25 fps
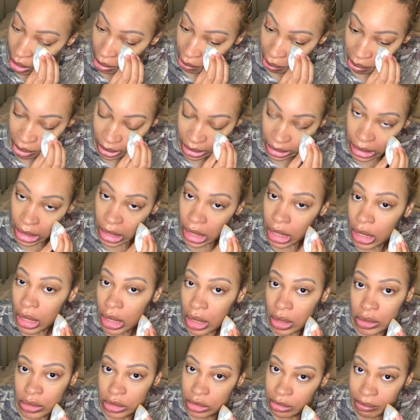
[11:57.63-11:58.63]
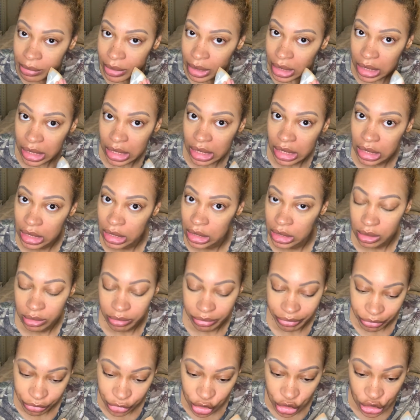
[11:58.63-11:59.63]
beguiled me.
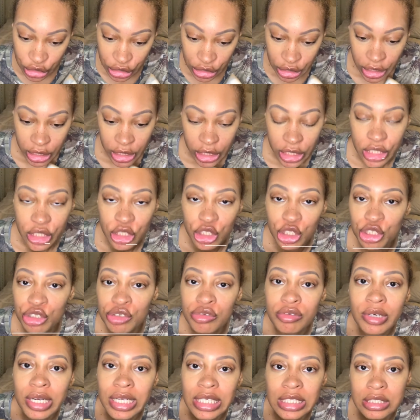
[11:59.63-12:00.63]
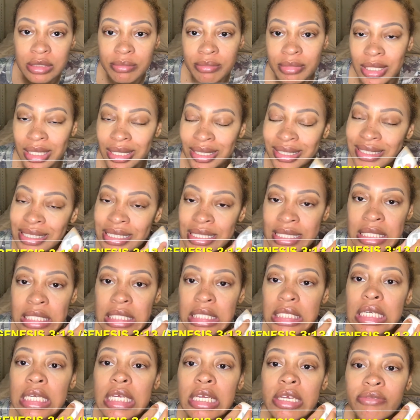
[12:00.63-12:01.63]
He tricked me,
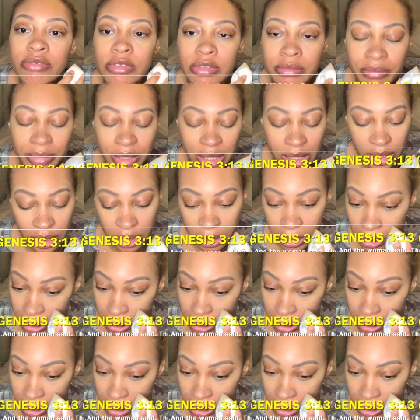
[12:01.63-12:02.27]
deceived me.